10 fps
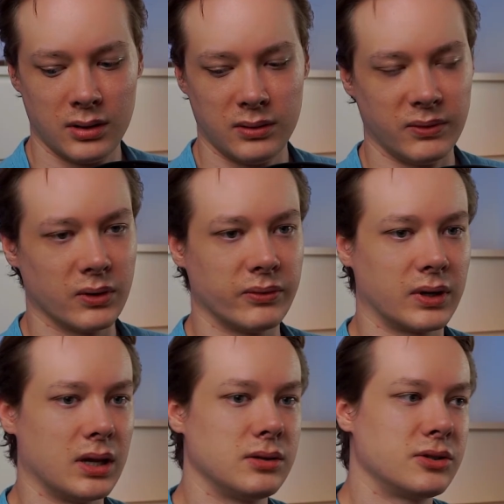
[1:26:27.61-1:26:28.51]

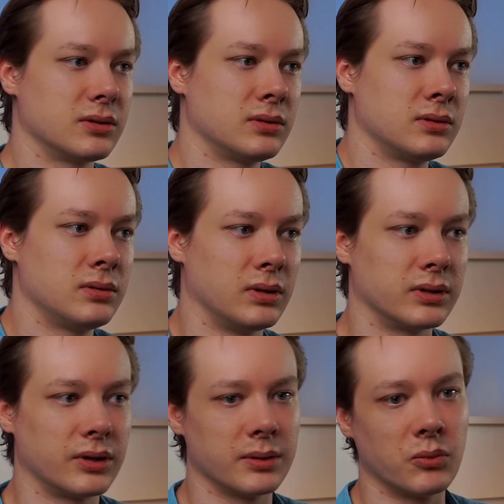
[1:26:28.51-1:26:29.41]
verification, like to
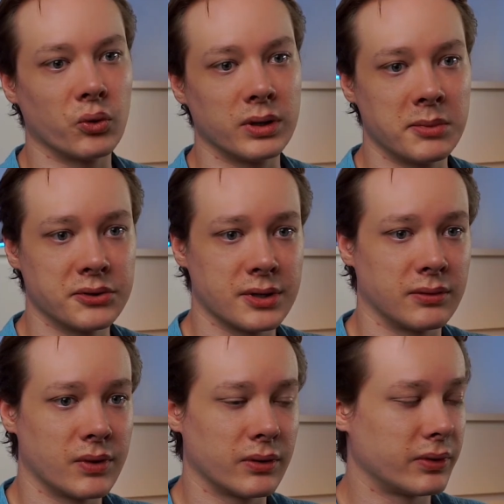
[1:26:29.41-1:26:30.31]
get more emails out of
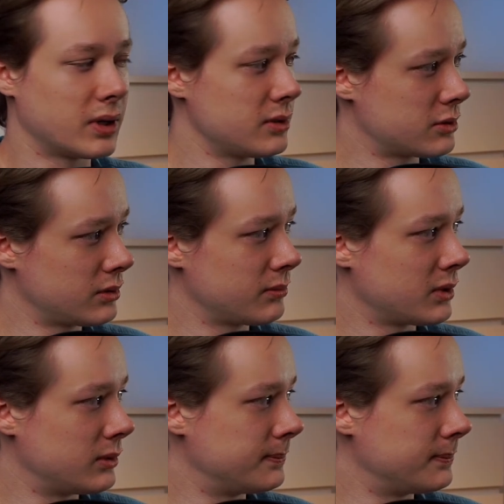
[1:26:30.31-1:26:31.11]
verification, but